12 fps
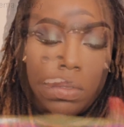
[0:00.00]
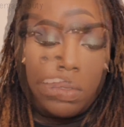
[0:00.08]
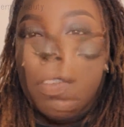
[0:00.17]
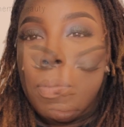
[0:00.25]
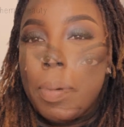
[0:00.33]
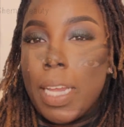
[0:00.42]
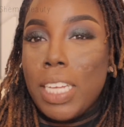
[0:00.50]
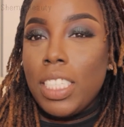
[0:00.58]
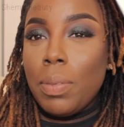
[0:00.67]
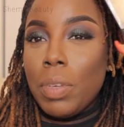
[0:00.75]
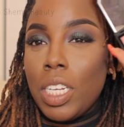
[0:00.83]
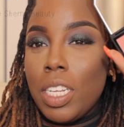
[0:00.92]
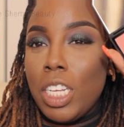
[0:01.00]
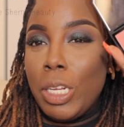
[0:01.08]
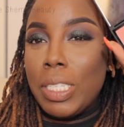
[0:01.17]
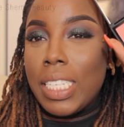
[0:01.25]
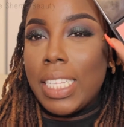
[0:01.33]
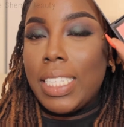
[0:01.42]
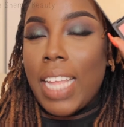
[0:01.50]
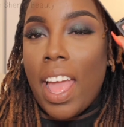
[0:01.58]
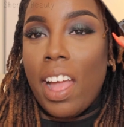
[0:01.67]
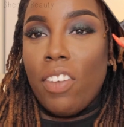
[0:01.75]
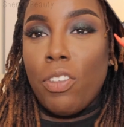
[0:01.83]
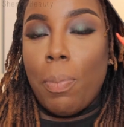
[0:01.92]
For blush, I'm going to use this
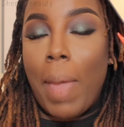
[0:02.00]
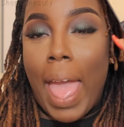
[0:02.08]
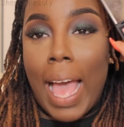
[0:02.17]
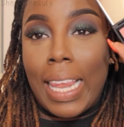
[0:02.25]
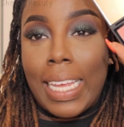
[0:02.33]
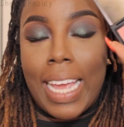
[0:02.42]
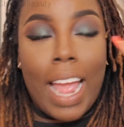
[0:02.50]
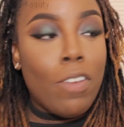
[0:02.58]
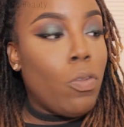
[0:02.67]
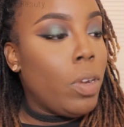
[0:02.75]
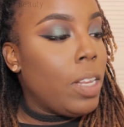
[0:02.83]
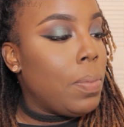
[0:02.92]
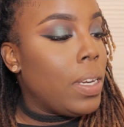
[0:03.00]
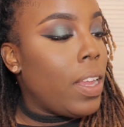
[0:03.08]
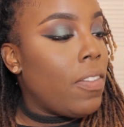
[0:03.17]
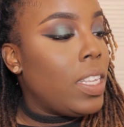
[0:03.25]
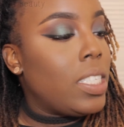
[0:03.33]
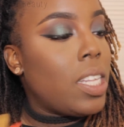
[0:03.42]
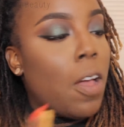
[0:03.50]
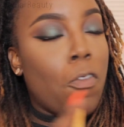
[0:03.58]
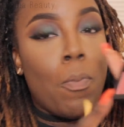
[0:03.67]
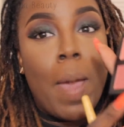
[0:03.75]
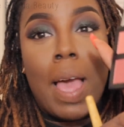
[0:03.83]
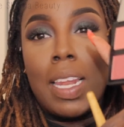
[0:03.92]
e.l.f. palette. I've really been loving this
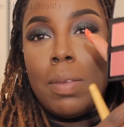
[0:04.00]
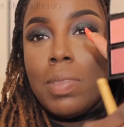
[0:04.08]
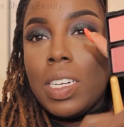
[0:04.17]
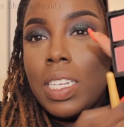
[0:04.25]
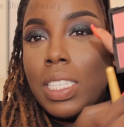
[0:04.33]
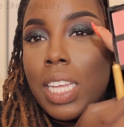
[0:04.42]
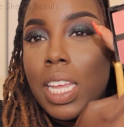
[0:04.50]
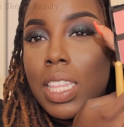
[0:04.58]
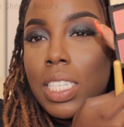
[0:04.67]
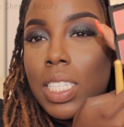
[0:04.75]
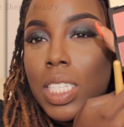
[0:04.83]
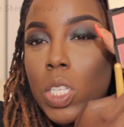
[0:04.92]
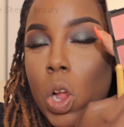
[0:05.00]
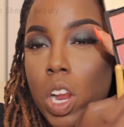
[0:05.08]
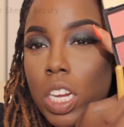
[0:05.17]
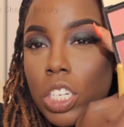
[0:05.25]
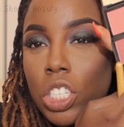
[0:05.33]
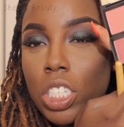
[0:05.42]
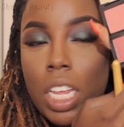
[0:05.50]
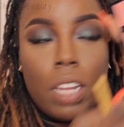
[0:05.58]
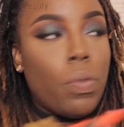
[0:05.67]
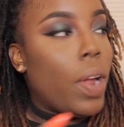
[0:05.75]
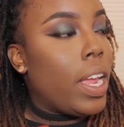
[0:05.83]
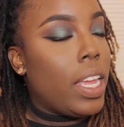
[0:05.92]
e.l.f. palette. I'm going to take this darkest
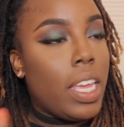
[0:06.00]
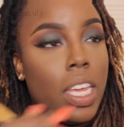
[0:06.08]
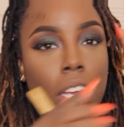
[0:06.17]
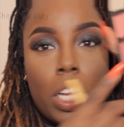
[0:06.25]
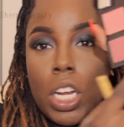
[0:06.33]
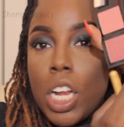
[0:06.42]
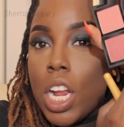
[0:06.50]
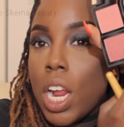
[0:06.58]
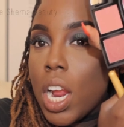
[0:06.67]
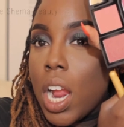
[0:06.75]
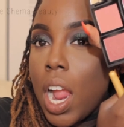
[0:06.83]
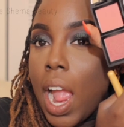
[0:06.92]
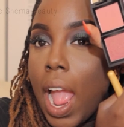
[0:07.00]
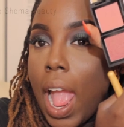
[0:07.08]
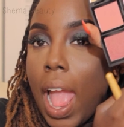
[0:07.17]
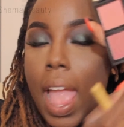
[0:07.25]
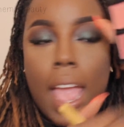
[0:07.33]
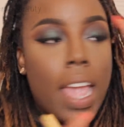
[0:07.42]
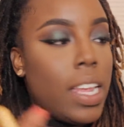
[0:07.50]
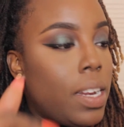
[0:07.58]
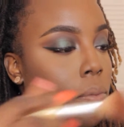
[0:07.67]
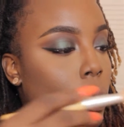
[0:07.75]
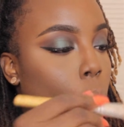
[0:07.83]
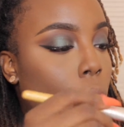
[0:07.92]
shade right here, and
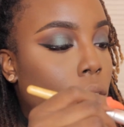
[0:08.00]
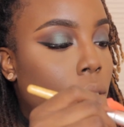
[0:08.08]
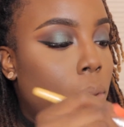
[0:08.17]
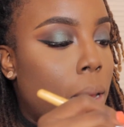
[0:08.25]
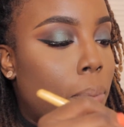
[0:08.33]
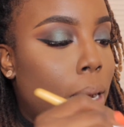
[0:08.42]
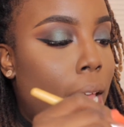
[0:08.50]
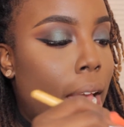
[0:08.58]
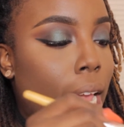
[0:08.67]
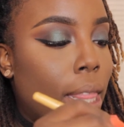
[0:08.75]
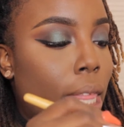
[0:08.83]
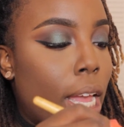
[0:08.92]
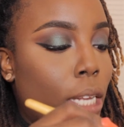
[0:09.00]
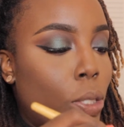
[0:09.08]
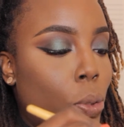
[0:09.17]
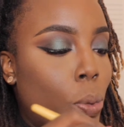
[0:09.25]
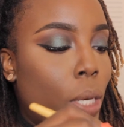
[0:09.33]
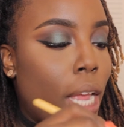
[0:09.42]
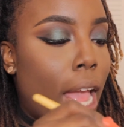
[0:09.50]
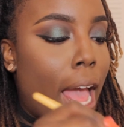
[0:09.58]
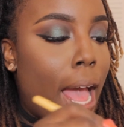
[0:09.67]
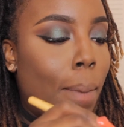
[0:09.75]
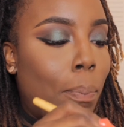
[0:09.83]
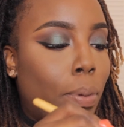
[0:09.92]
I'm going to be applying that to the
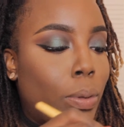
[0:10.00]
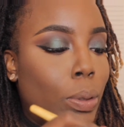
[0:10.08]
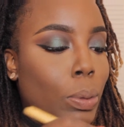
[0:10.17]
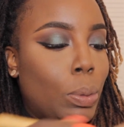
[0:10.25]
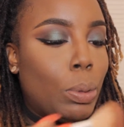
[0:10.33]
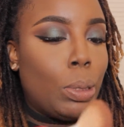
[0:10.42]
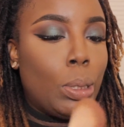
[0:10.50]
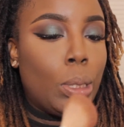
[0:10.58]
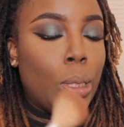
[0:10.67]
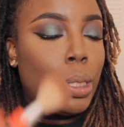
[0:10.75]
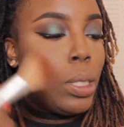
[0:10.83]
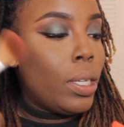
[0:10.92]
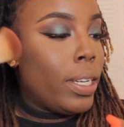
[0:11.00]
apples.